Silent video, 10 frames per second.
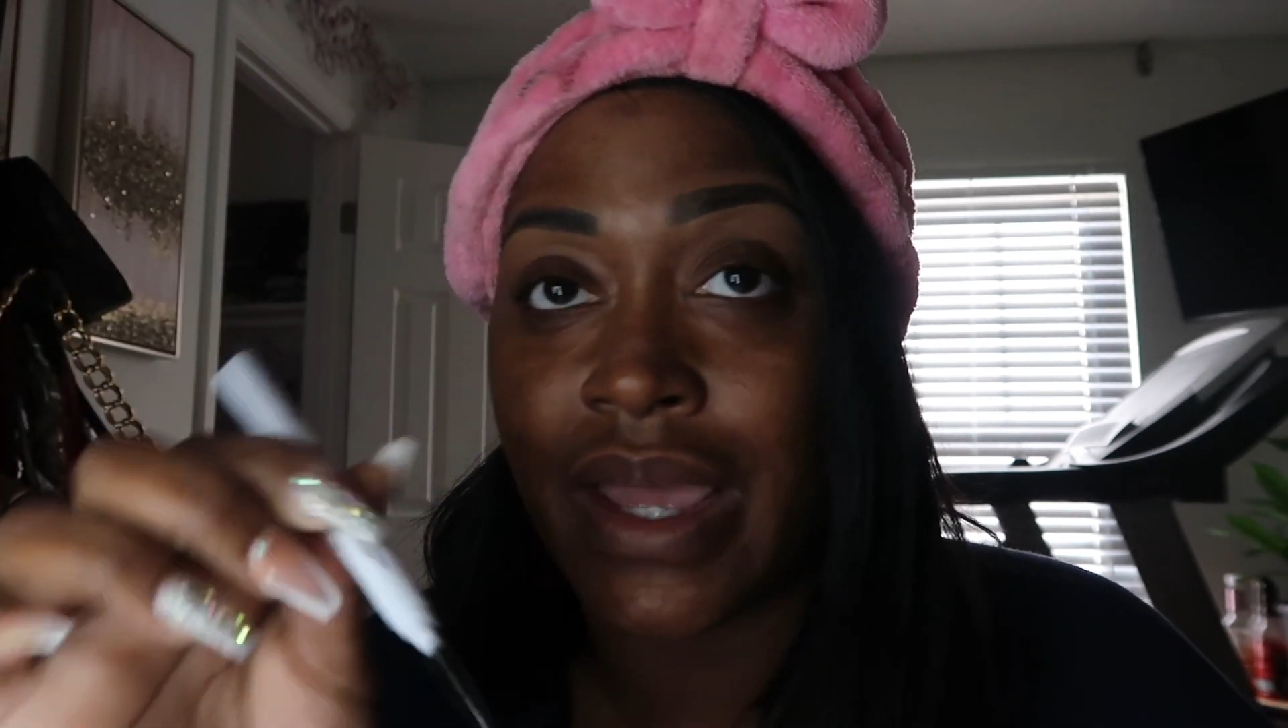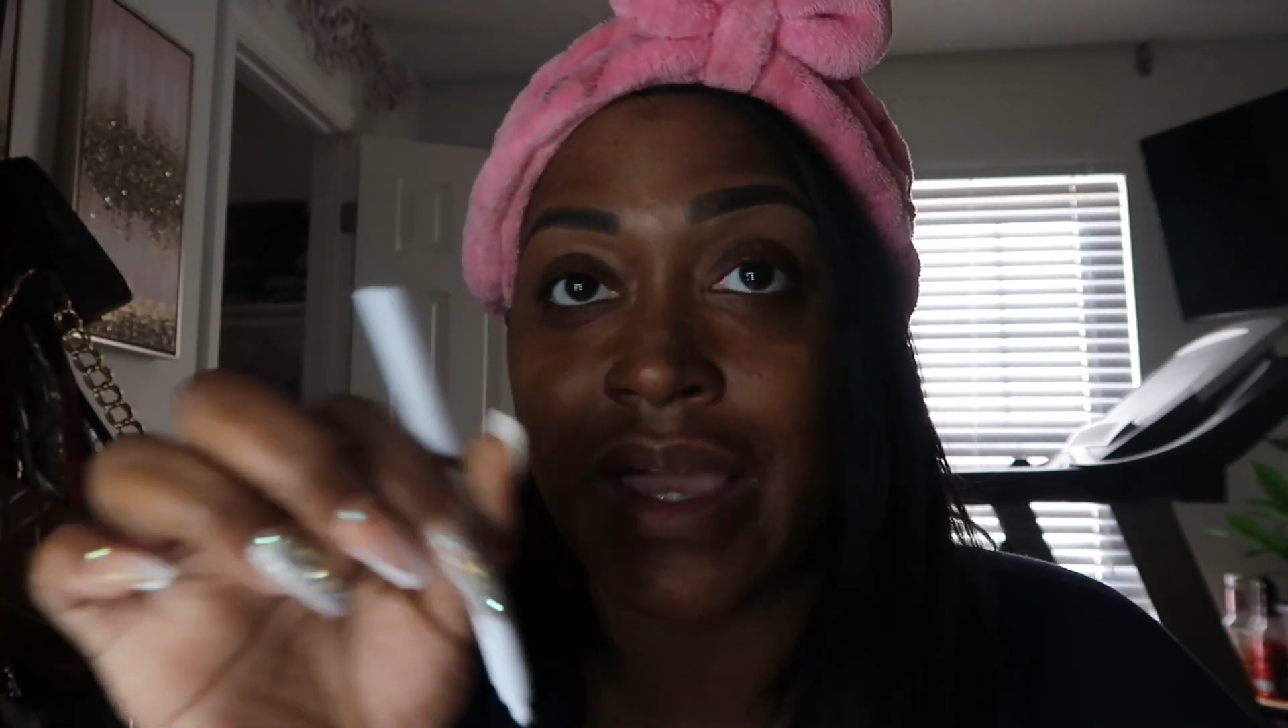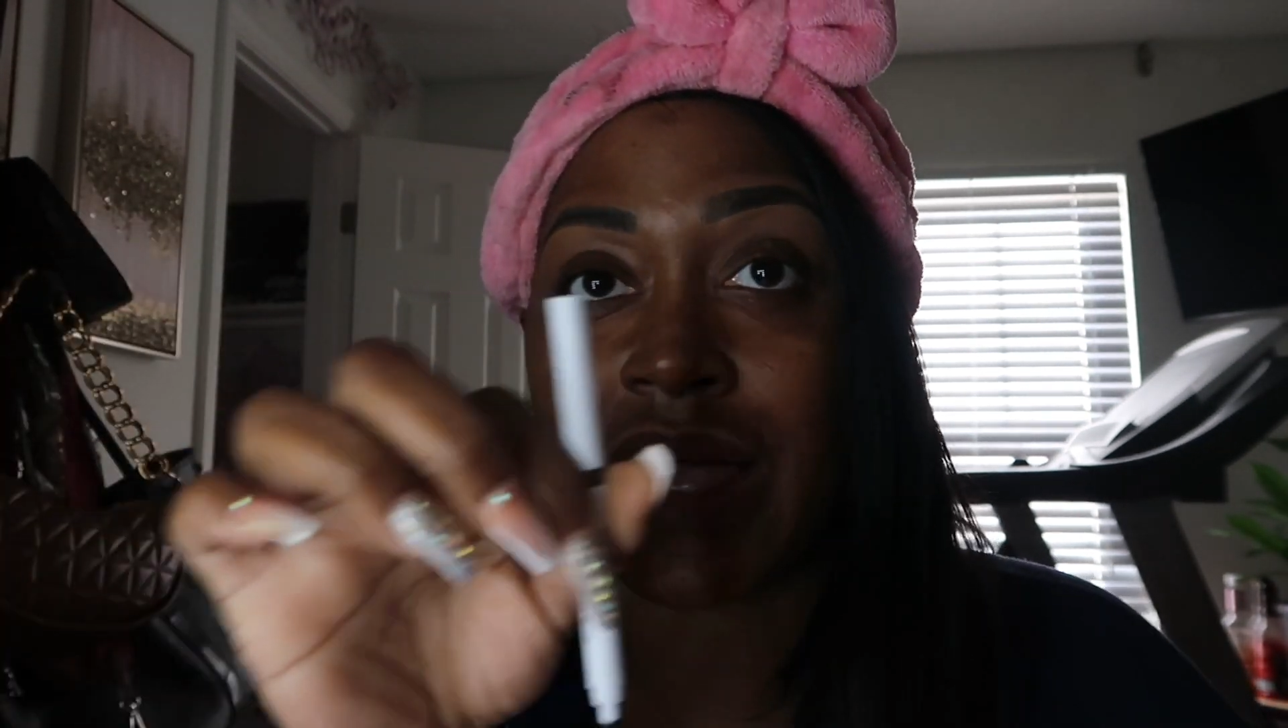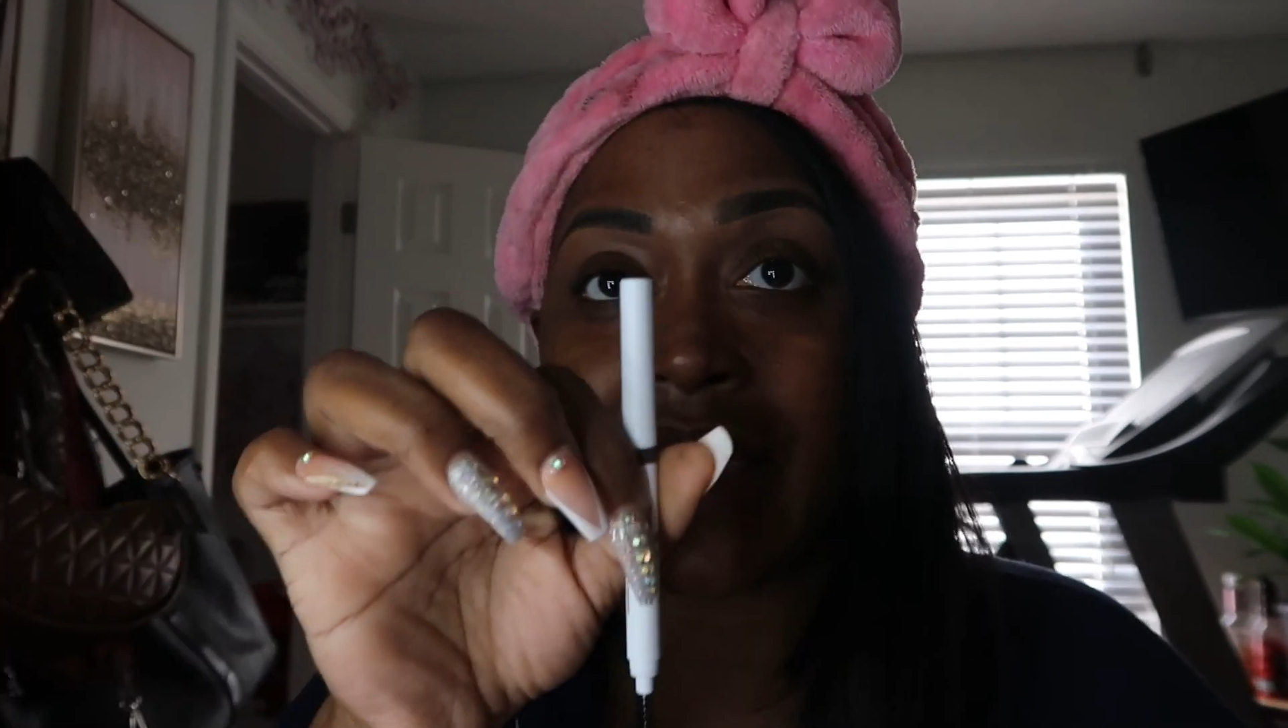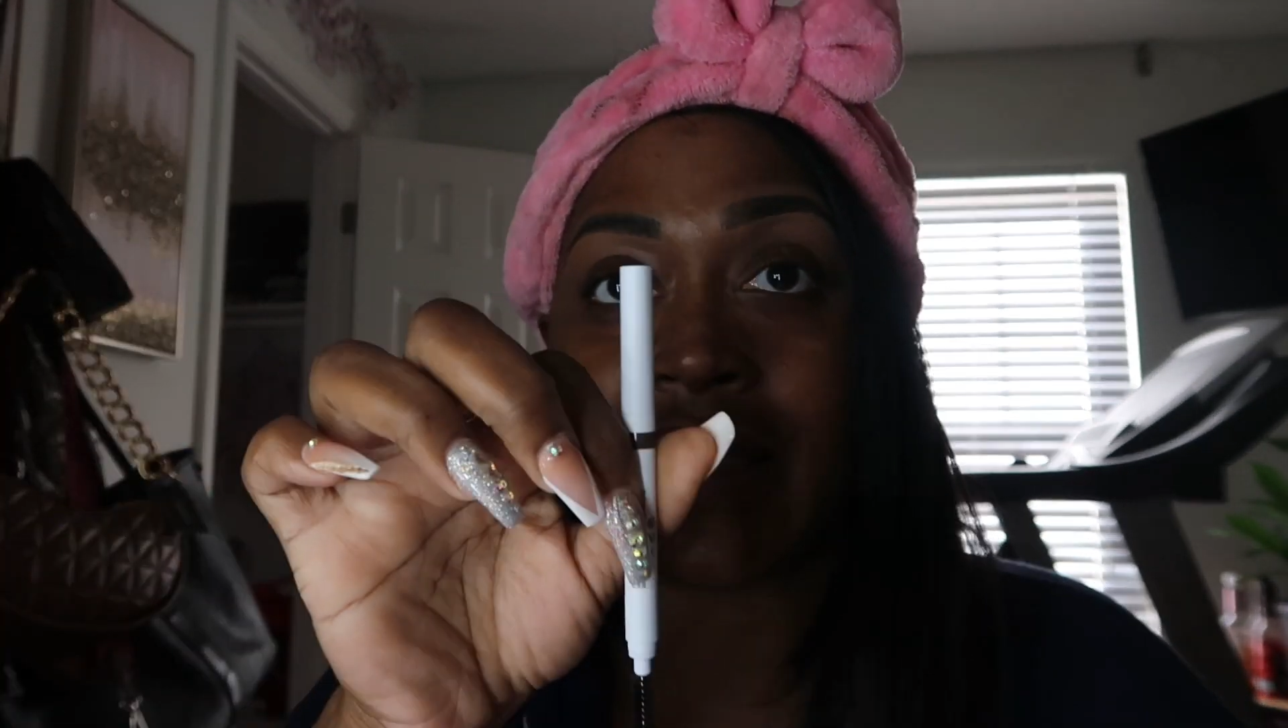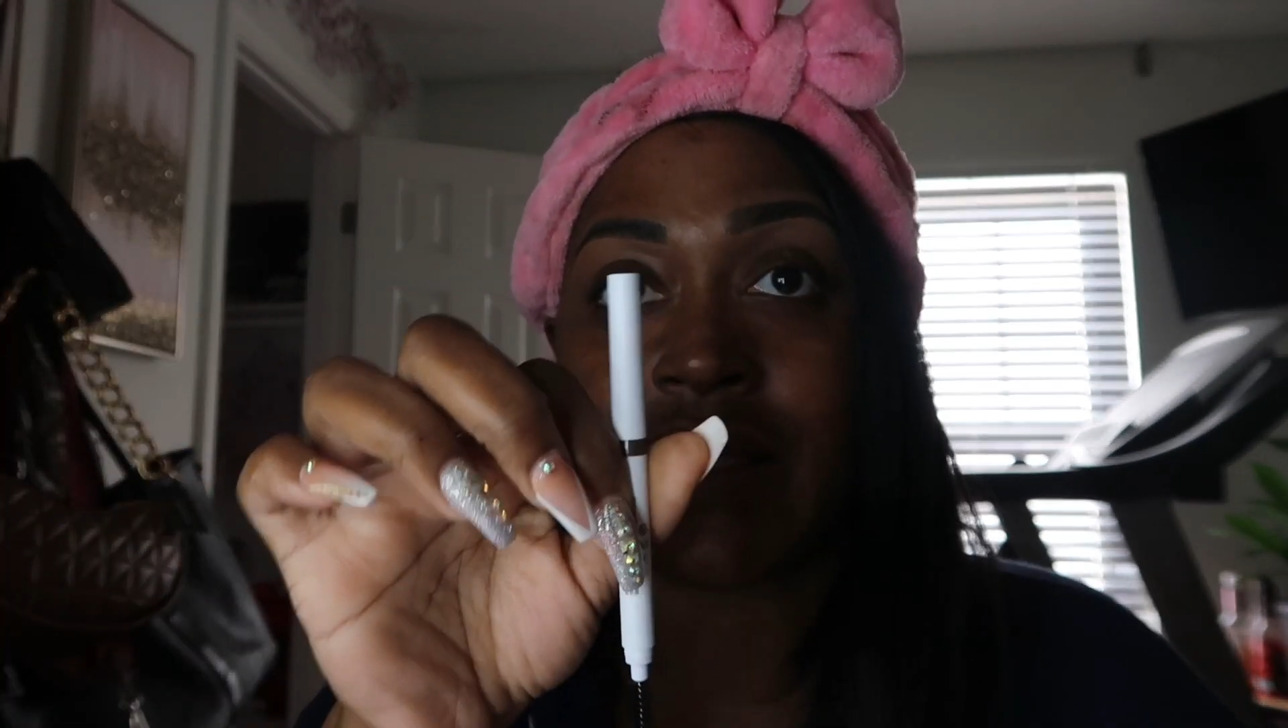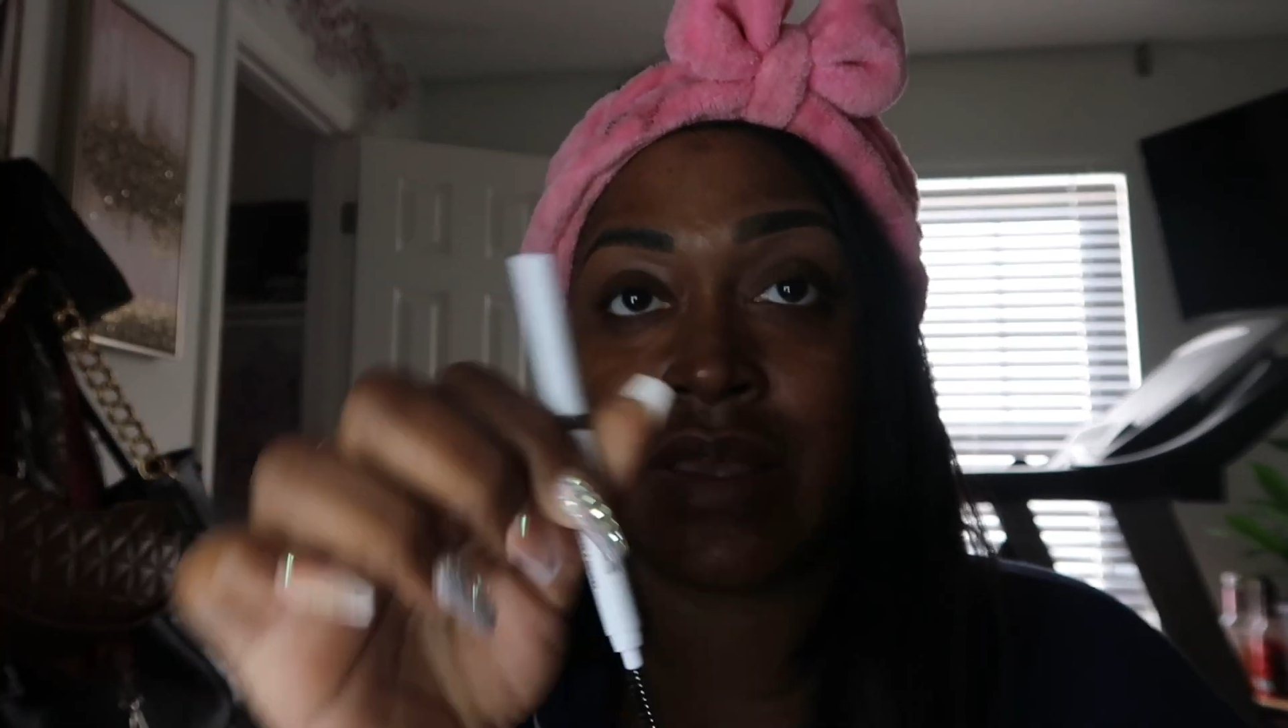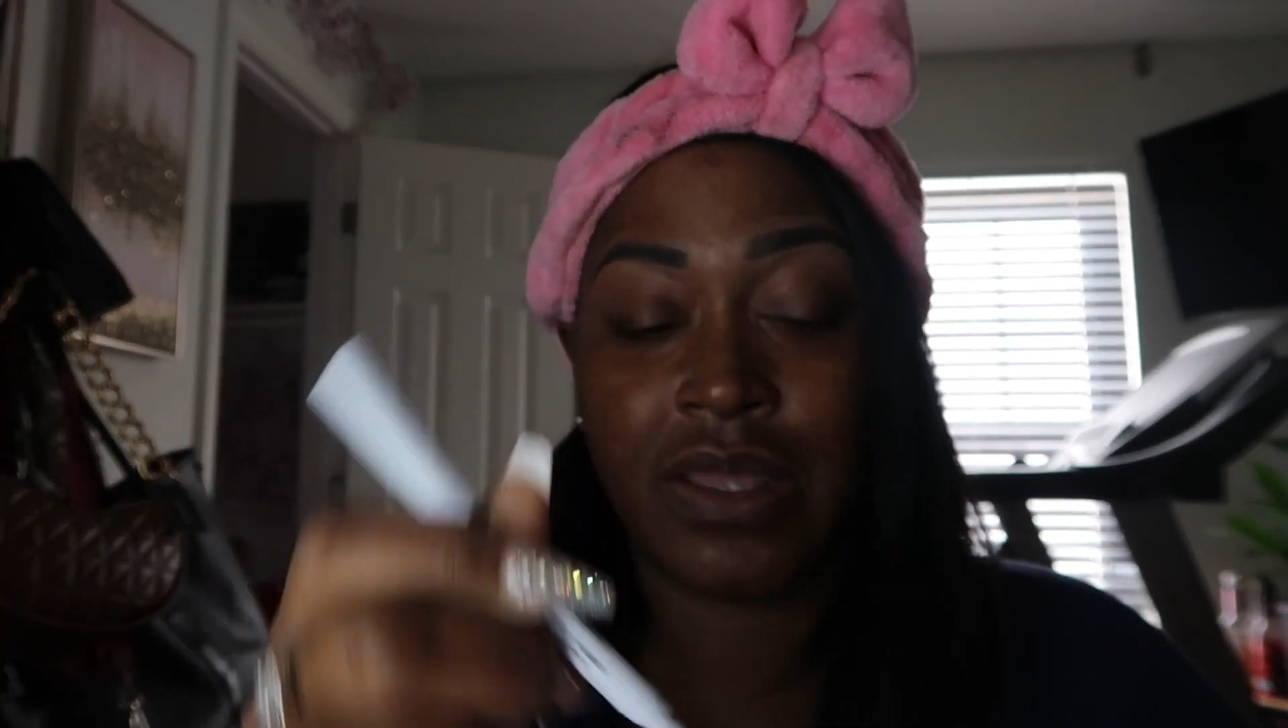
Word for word: i got